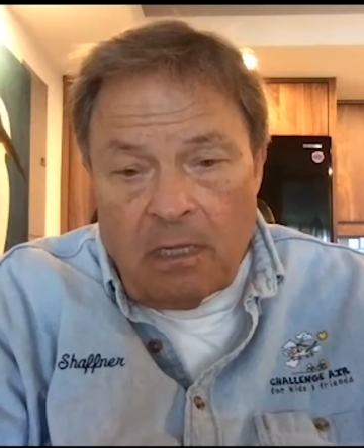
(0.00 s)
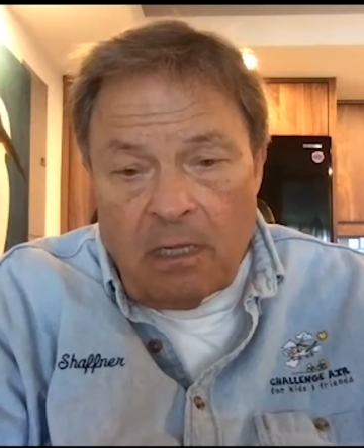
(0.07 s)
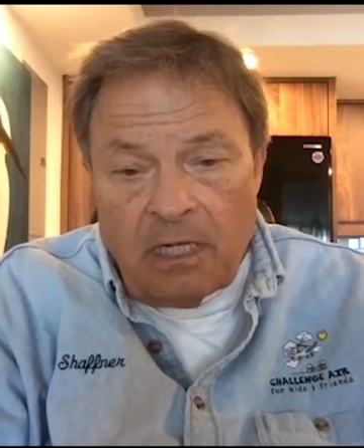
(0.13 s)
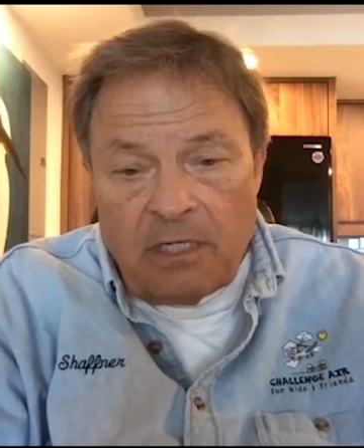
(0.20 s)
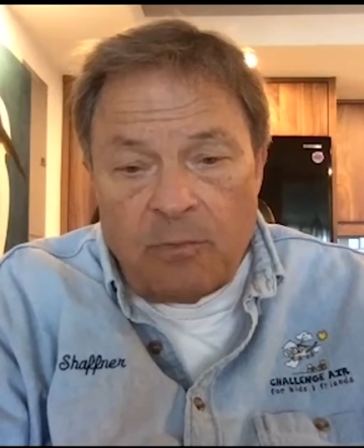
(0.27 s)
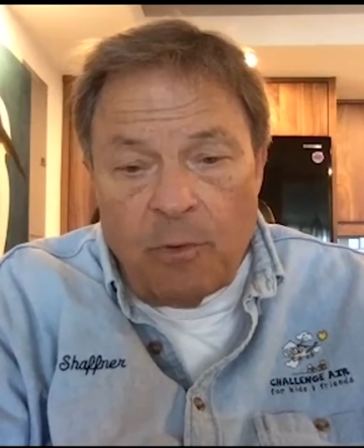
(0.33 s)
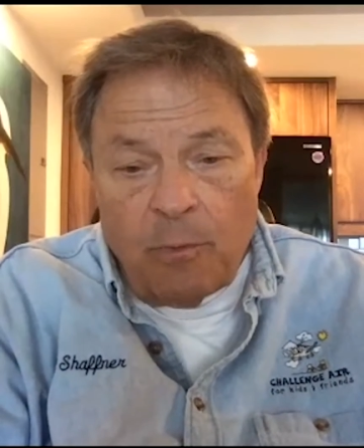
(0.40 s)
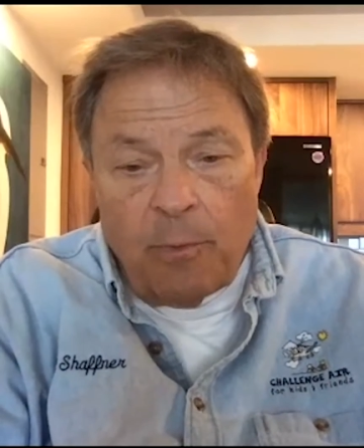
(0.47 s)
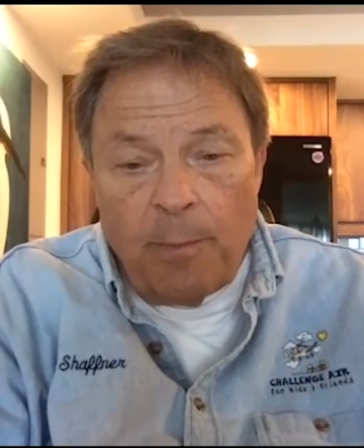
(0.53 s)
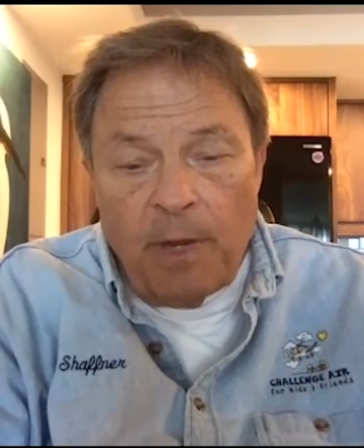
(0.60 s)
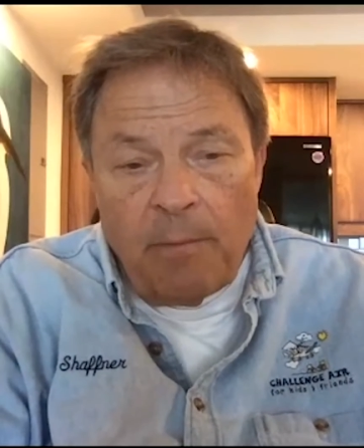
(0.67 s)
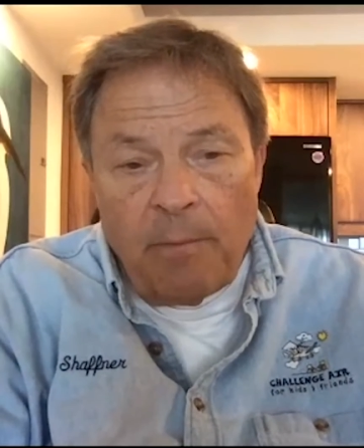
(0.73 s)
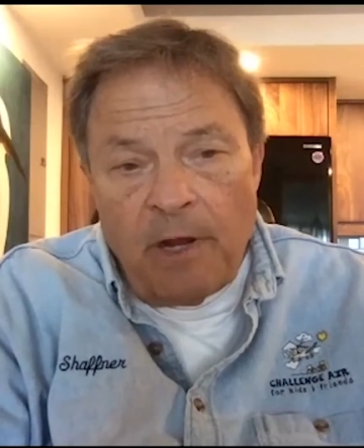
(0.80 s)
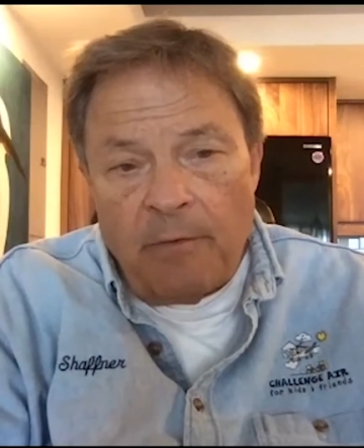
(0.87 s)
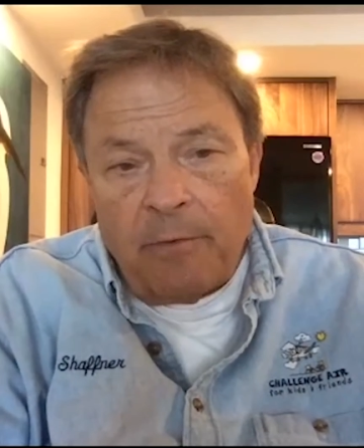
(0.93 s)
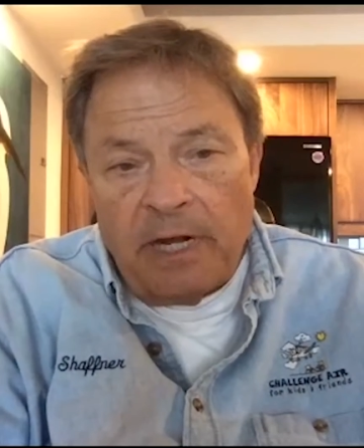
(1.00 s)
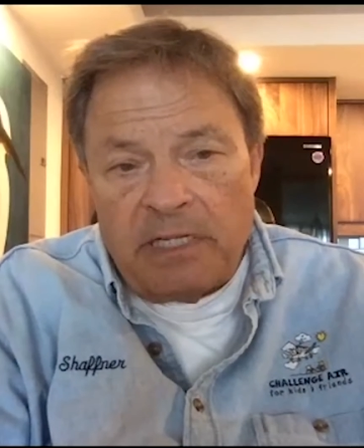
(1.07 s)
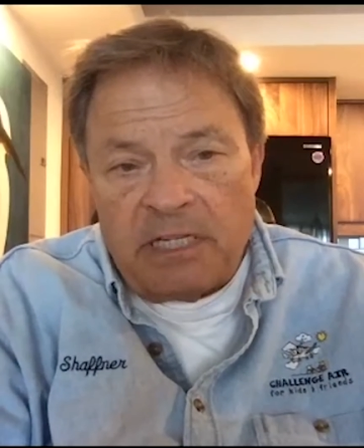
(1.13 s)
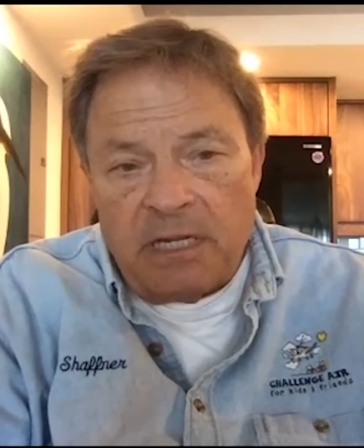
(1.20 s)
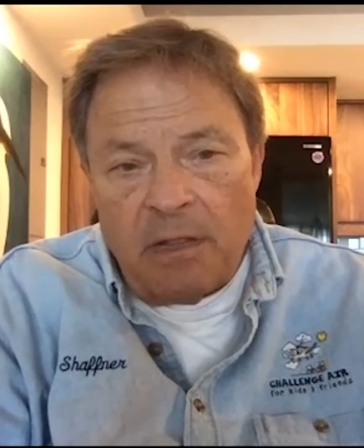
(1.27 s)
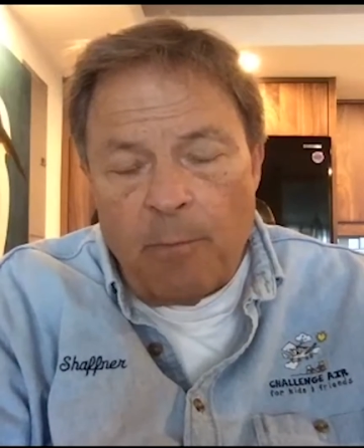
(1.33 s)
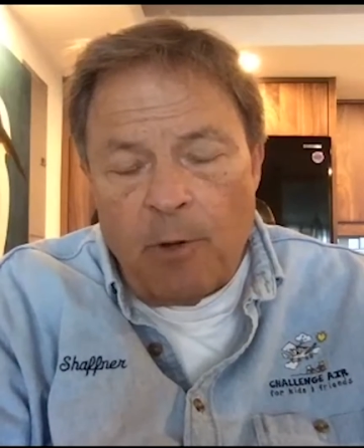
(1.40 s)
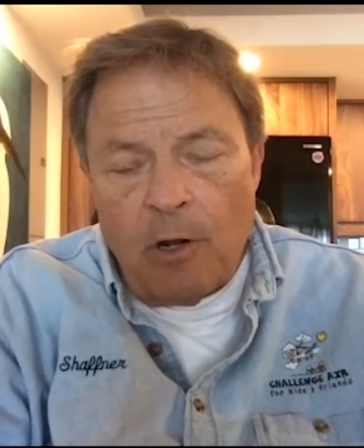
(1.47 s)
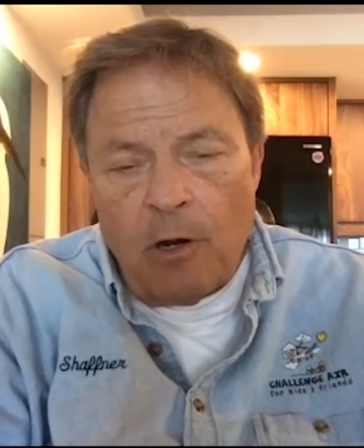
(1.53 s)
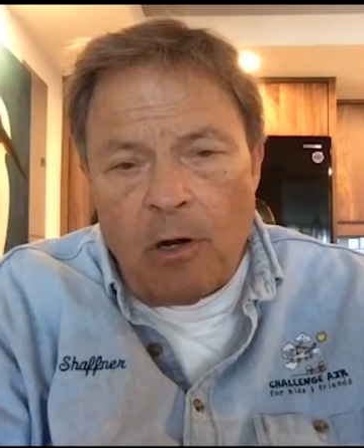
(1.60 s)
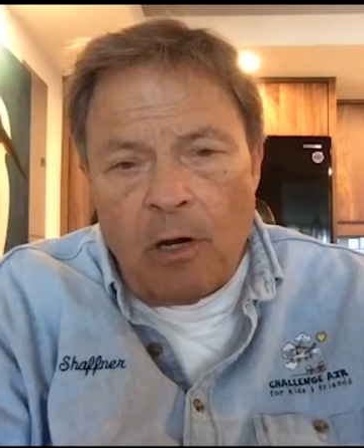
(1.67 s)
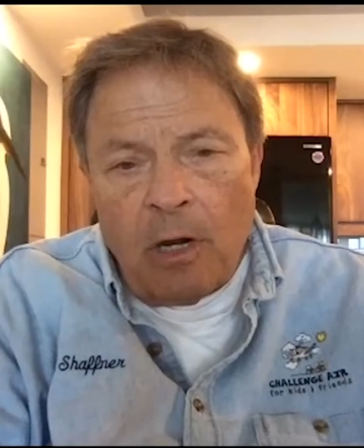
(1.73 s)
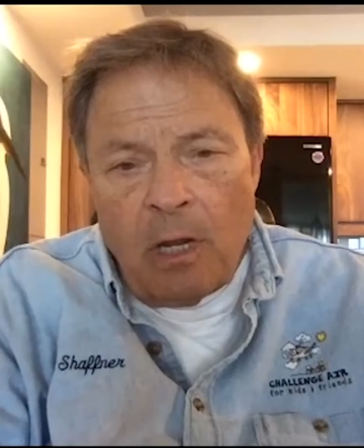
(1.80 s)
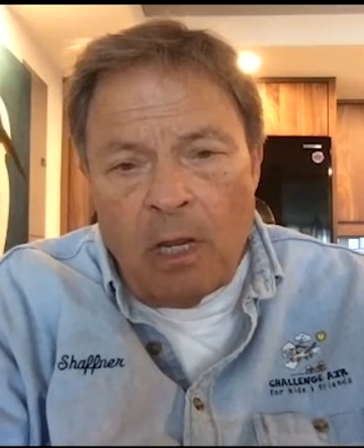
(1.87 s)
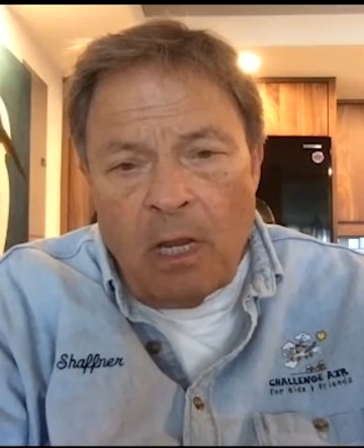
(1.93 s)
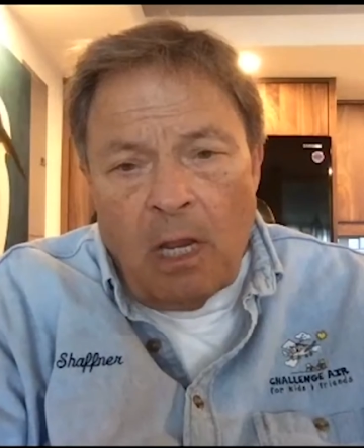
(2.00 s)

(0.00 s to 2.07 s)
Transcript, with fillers: that's what we mean by raising the bar.